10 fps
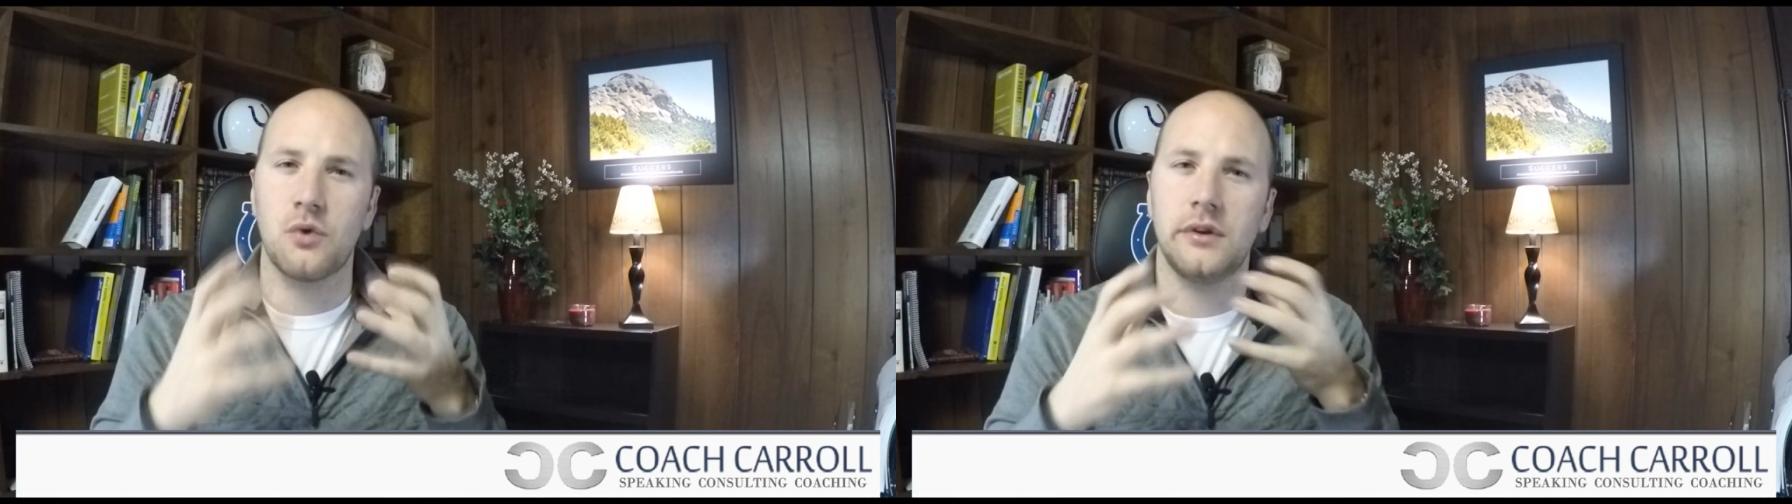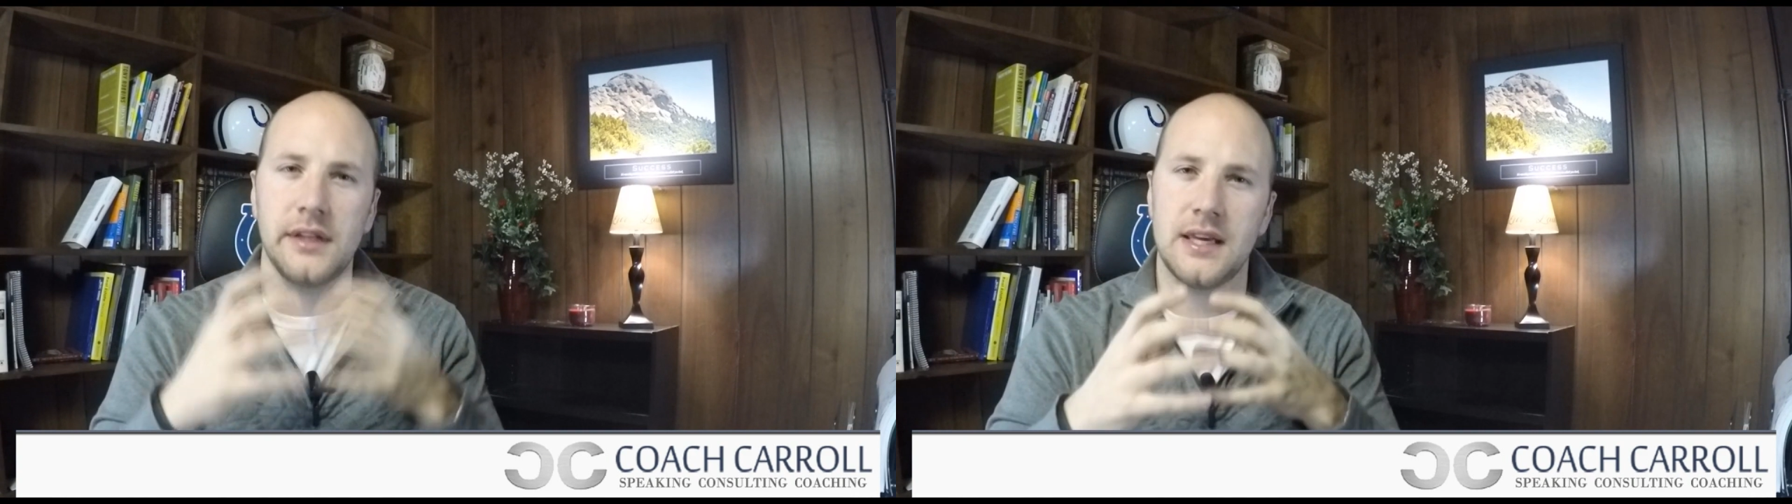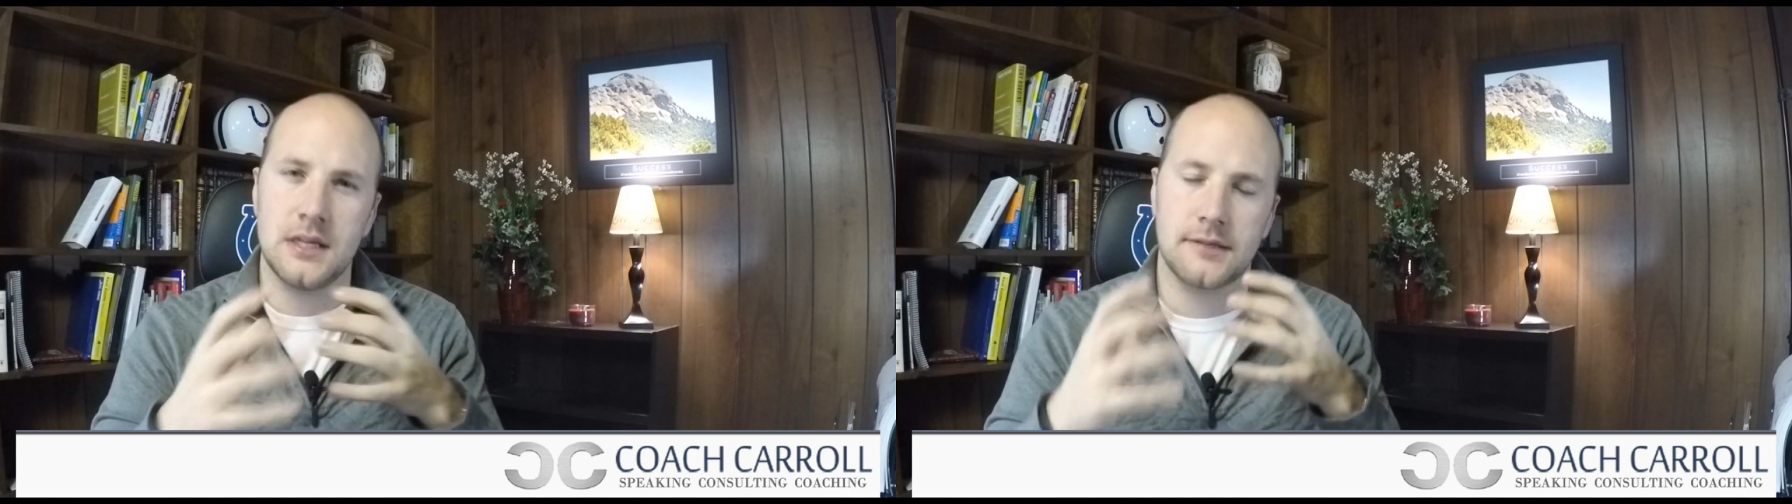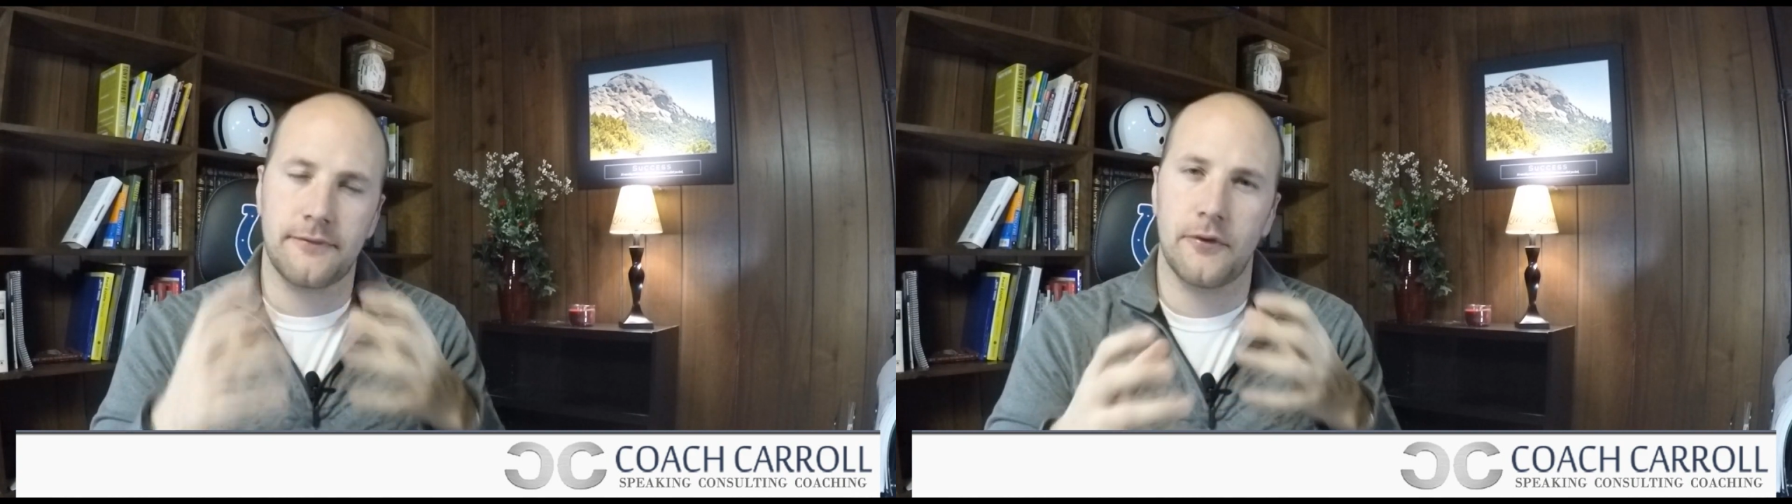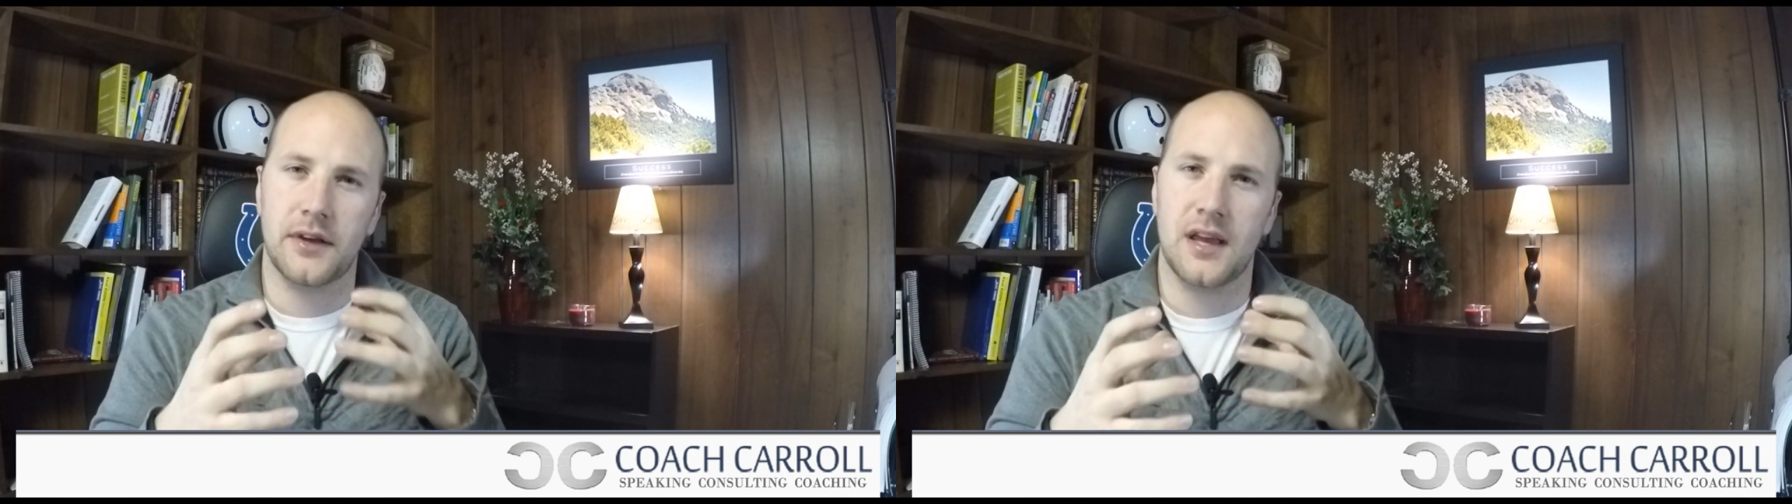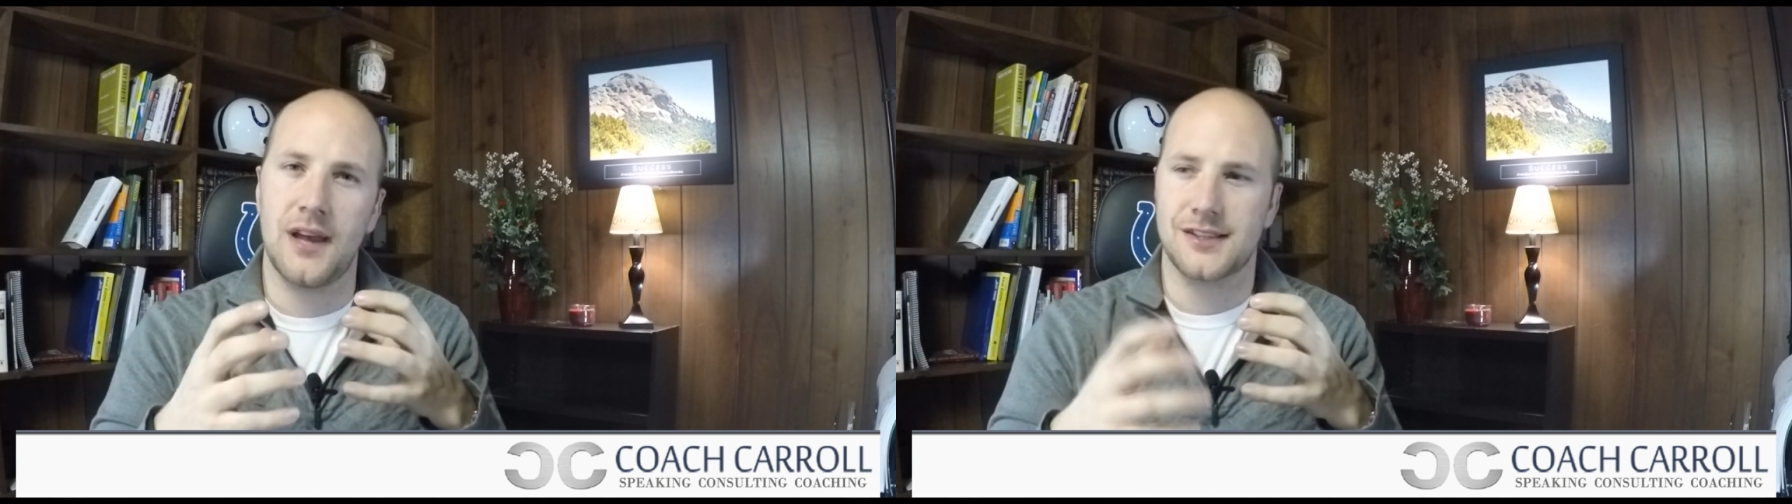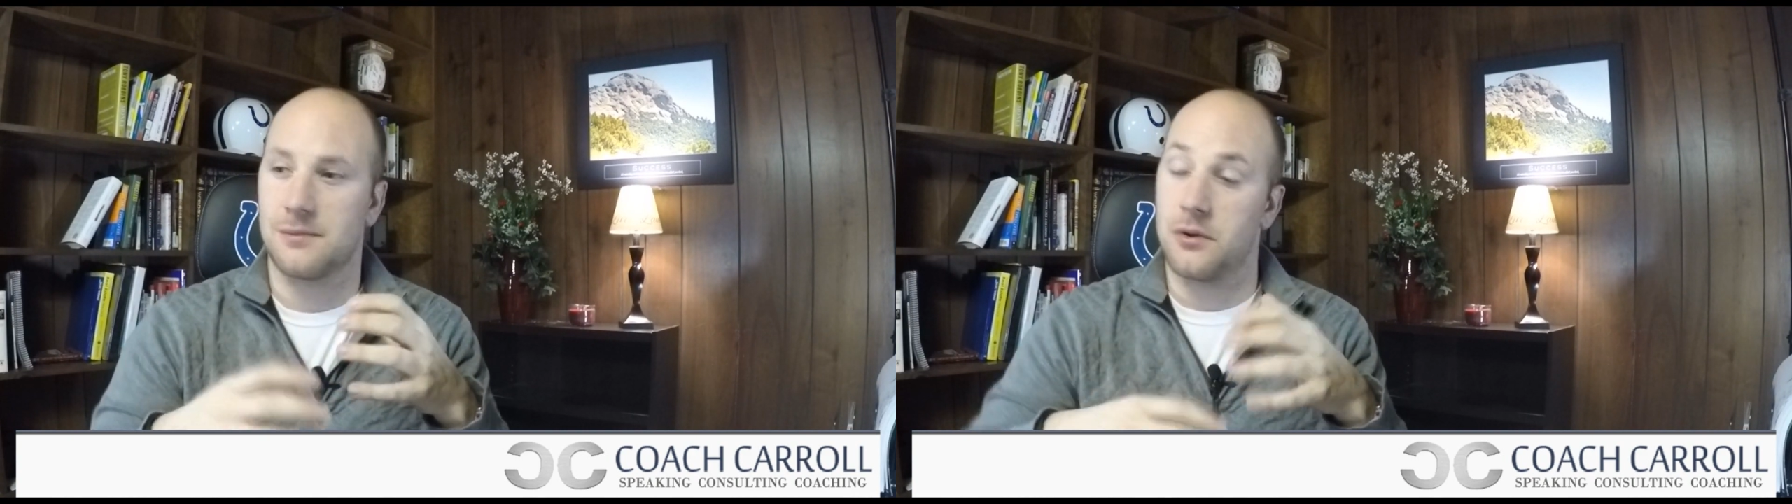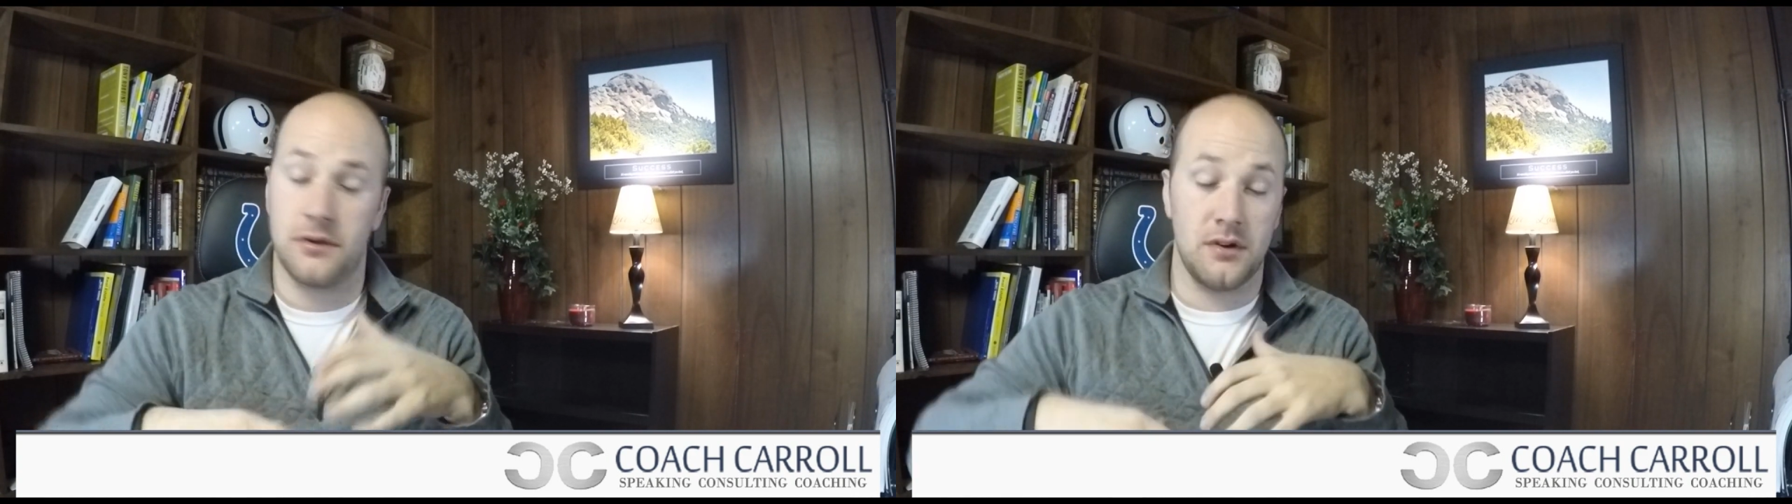really is for the customer.